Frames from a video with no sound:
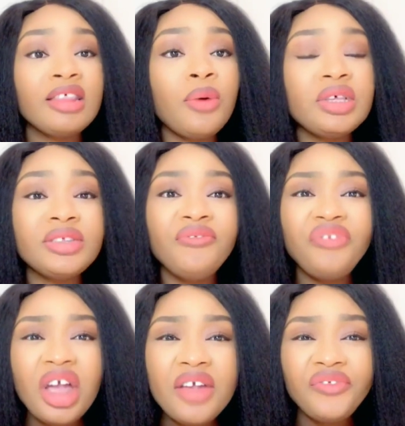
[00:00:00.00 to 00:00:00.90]
That was the
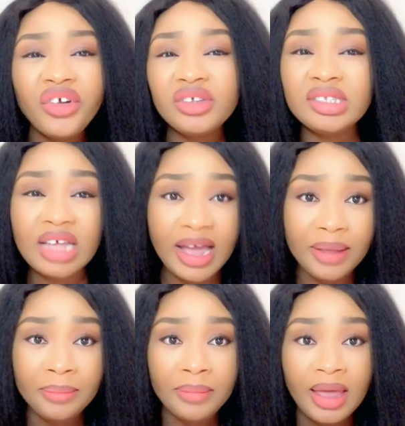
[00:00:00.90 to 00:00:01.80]
very first
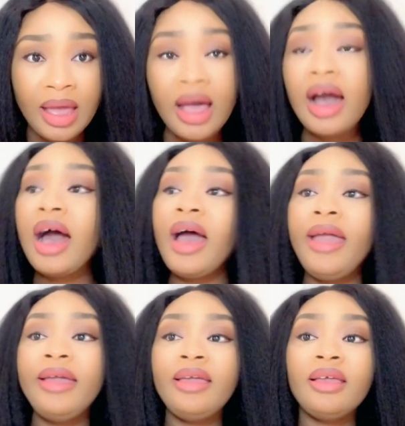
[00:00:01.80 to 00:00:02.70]
time
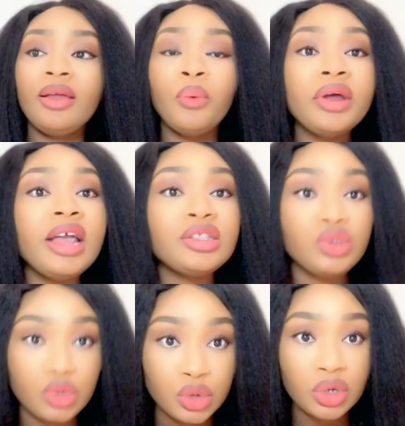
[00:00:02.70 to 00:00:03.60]
I wanted to
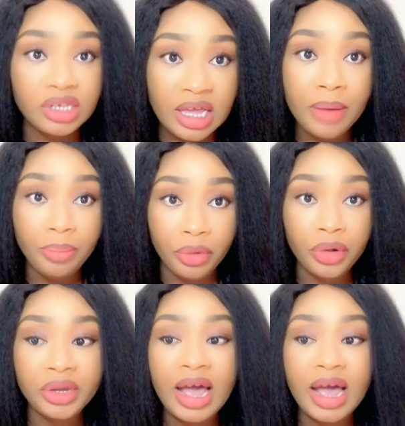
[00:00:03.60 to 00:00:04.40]
study abroad.